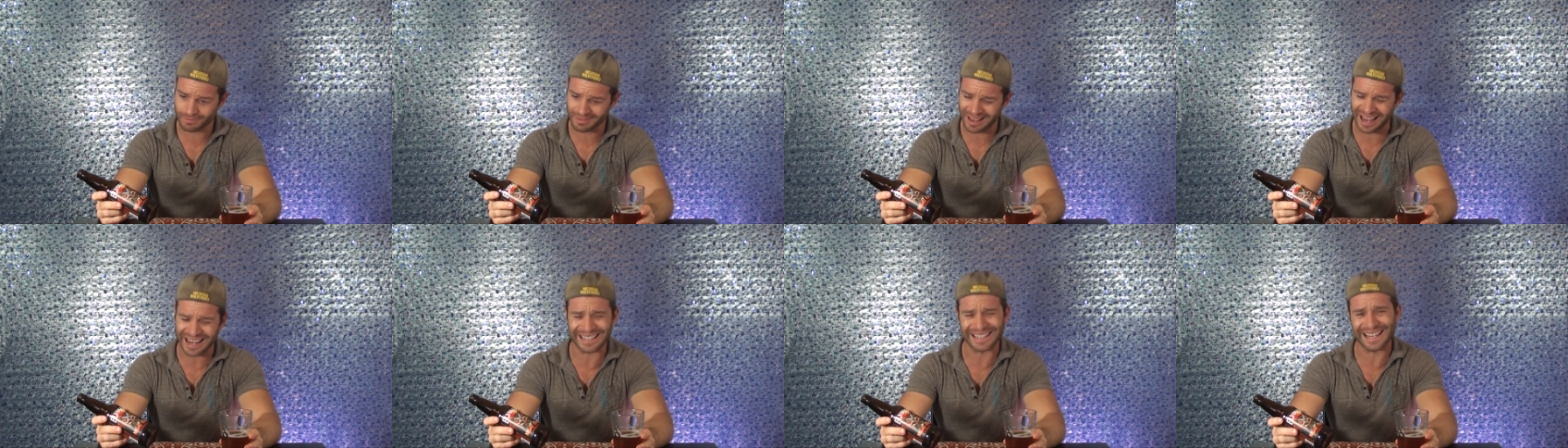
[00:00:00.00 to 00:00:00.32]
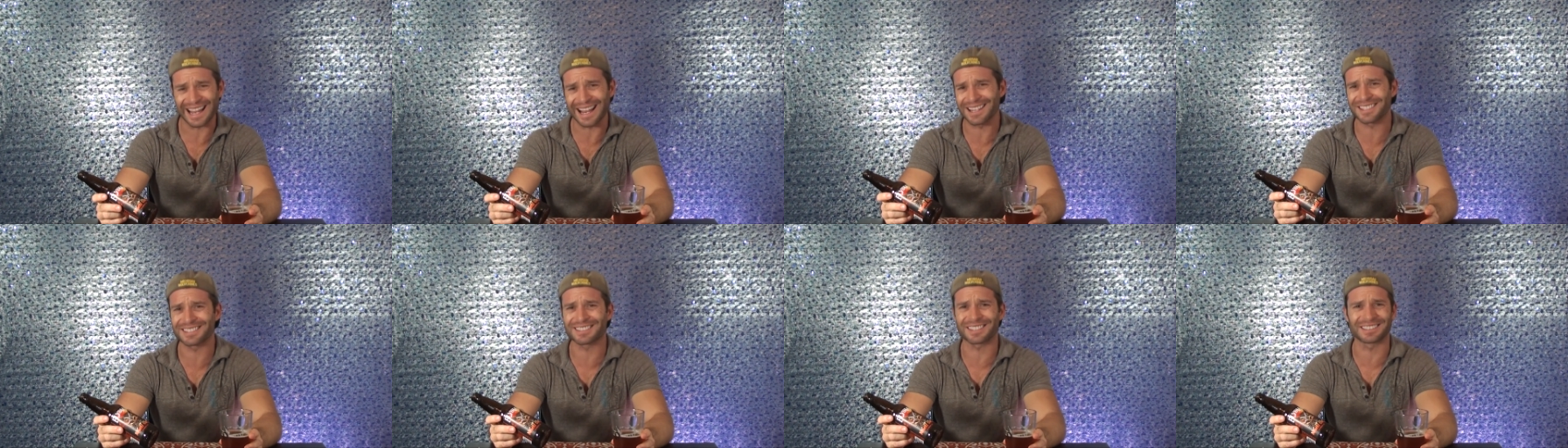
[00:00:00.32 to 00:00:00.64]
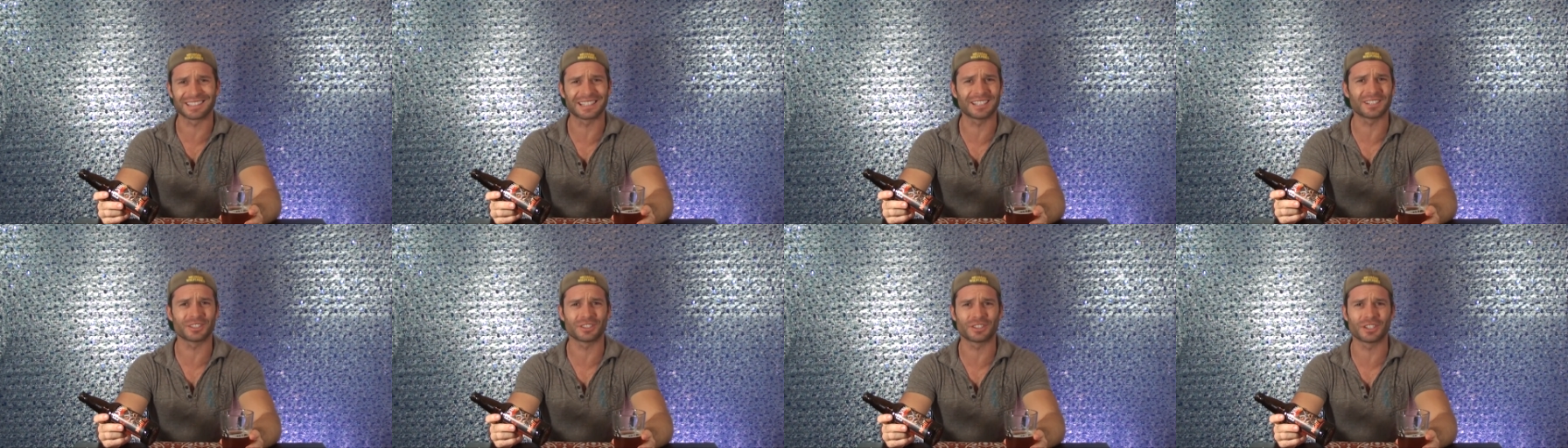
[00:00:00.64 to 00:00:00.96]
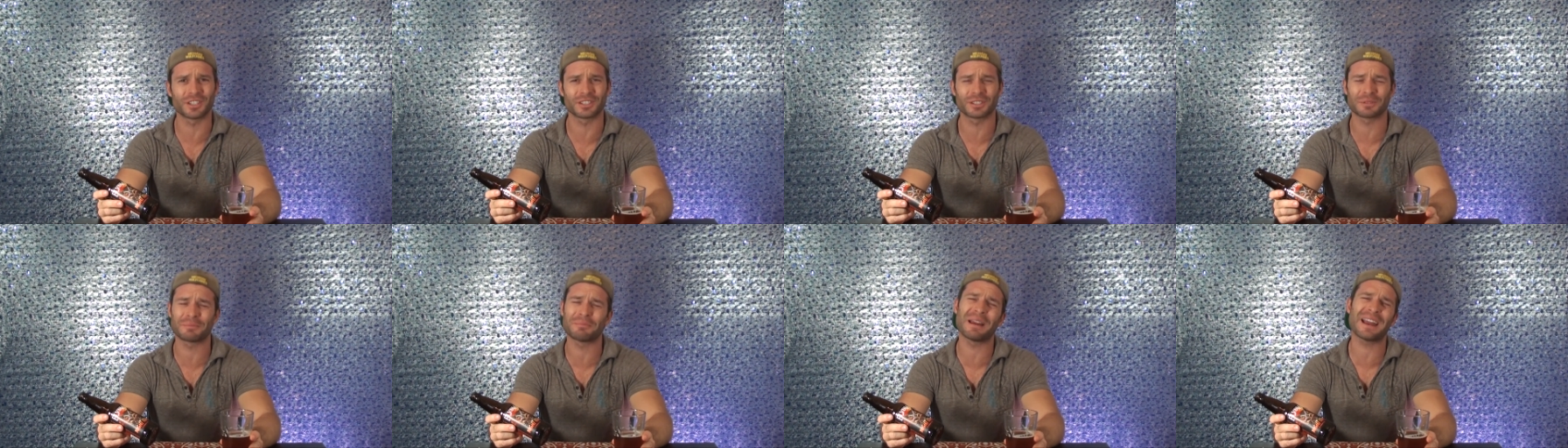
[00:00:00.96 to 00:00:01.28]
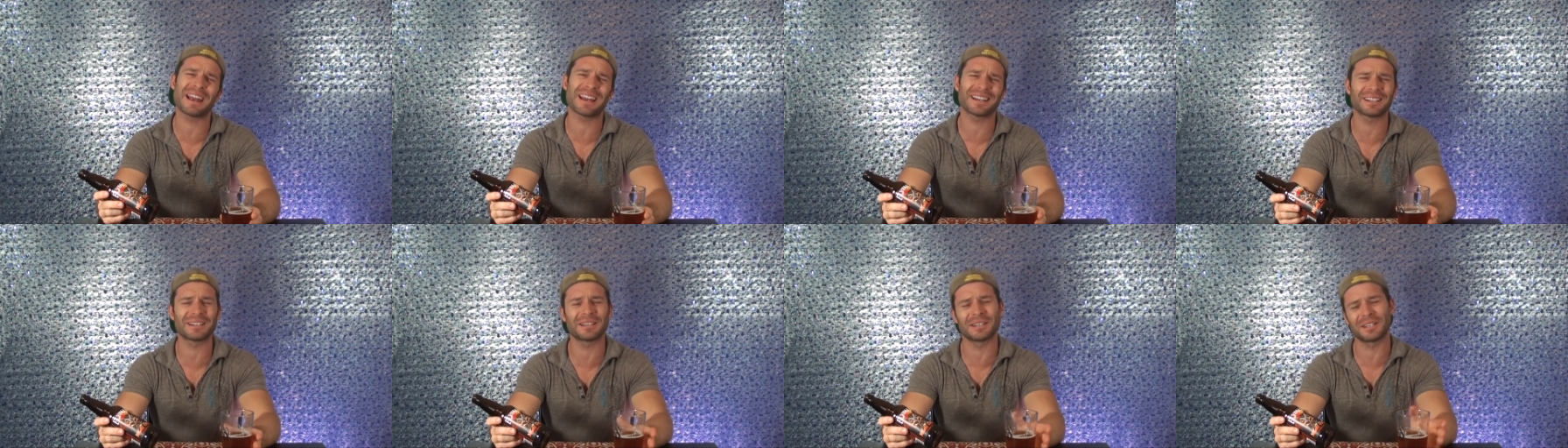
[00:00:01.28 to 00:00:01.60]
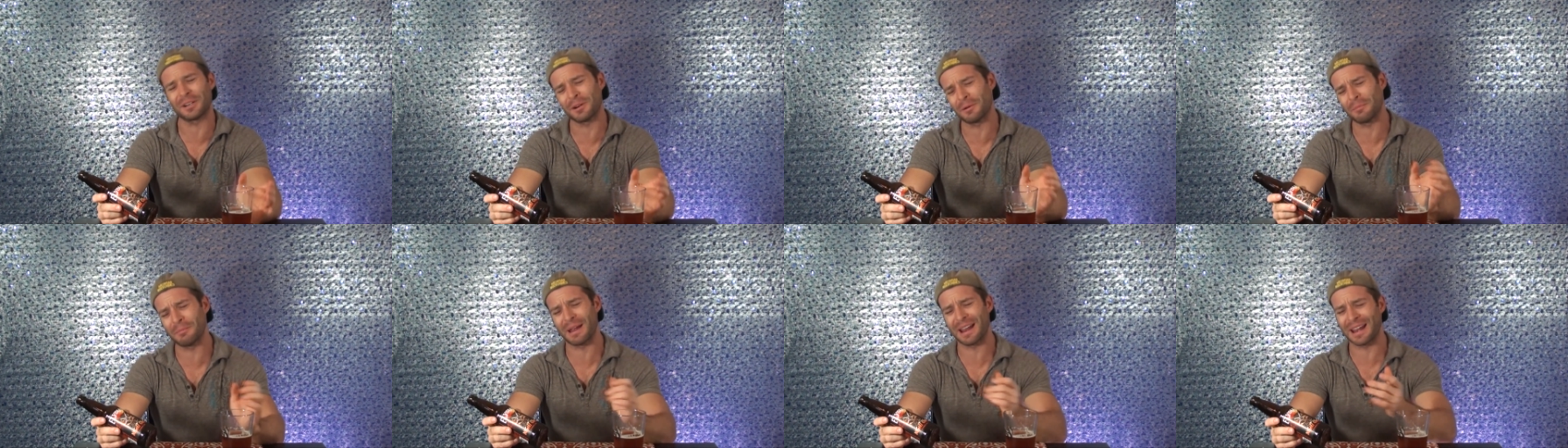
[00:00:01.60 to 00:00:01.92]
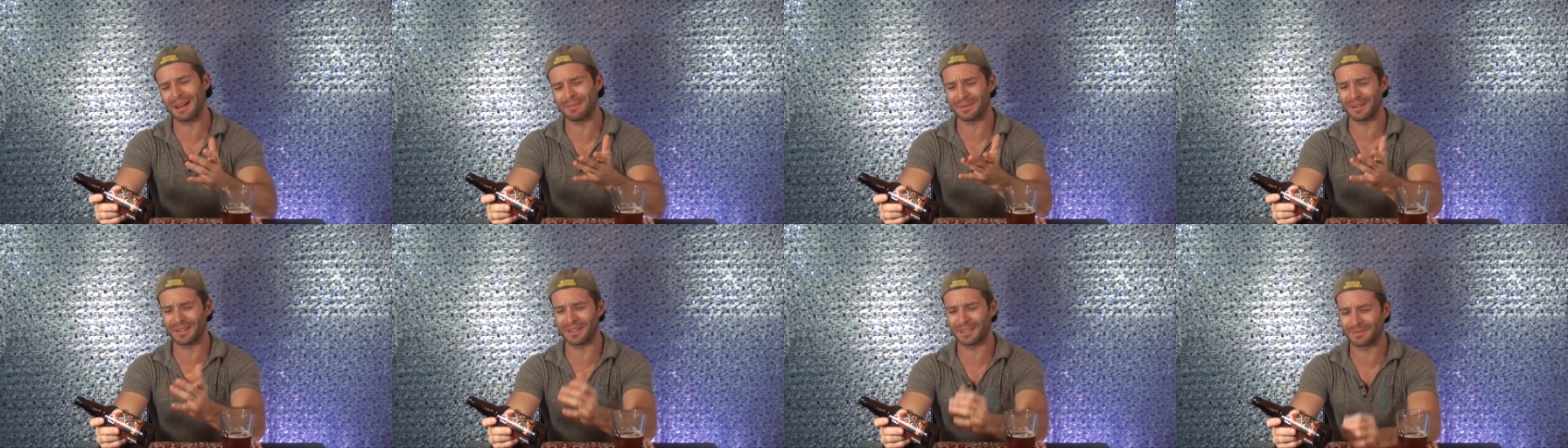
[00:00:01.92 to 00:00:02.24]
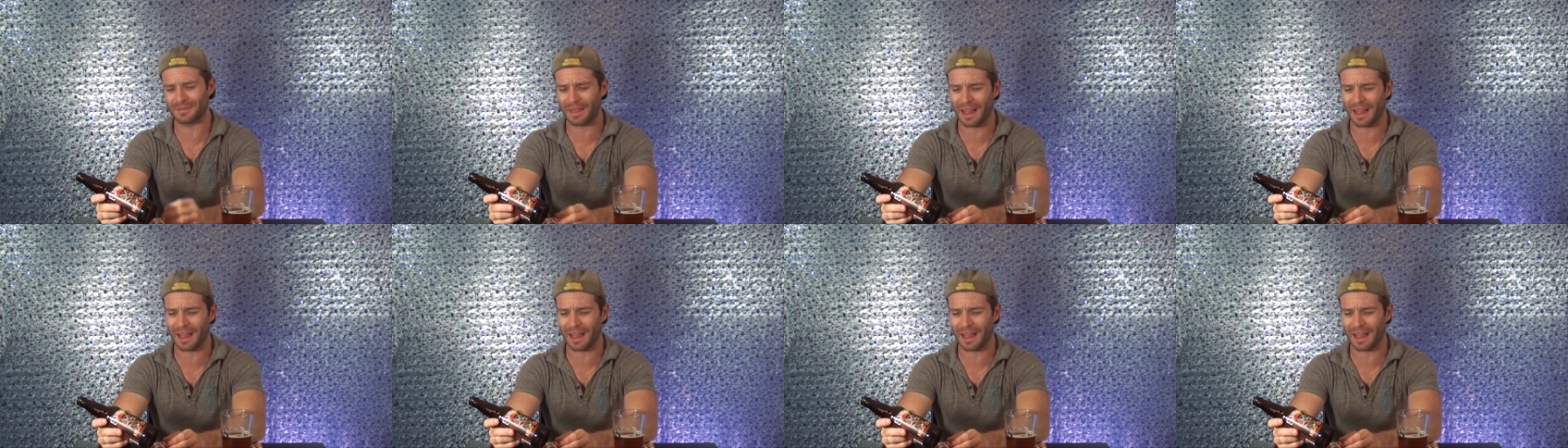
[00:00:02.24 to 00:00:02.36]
I guess a little ginger, maybe.